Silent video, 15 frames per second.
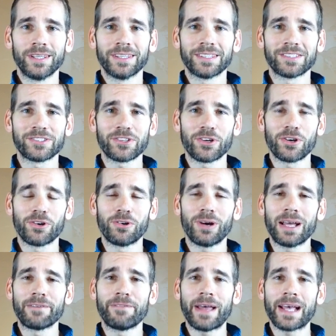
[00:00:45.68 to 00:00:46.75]
And so
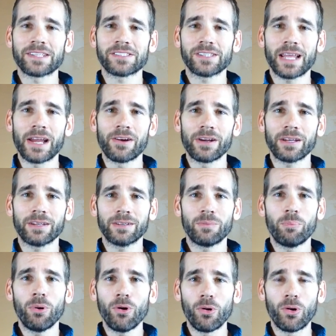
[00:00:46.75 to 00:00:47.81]
I've asked Eric
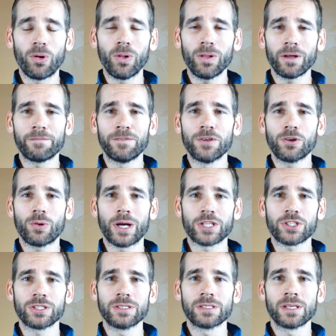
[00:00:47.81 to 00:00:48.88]
Pohl a few
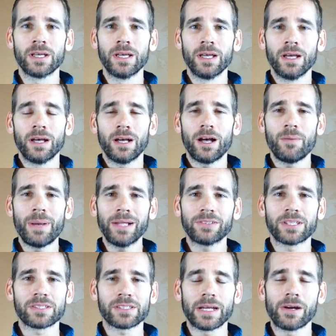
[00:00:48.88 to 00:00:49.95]
questions about
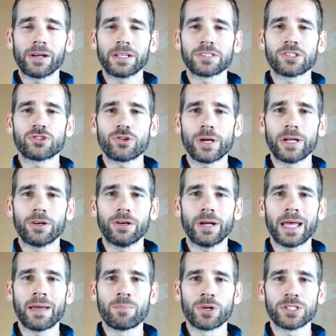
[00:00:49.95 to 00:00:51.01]
this. Eric is a trainer
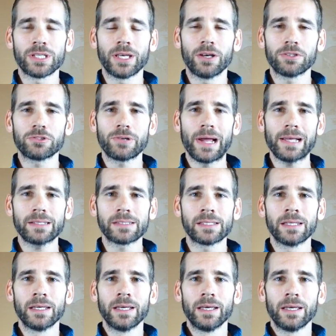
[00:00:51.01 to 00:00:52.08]
at Mercy Healthtrax,
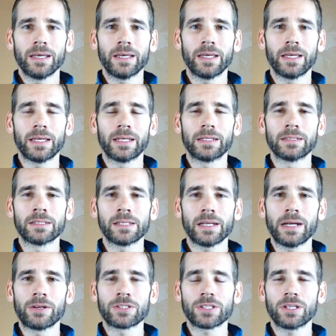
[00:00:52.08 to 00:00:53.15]
and
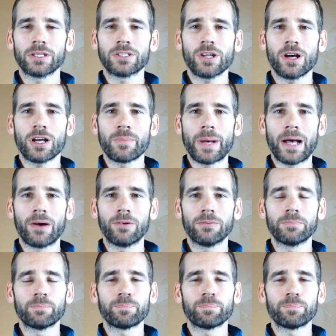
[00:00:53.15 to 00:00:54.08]
Eric's going to talk about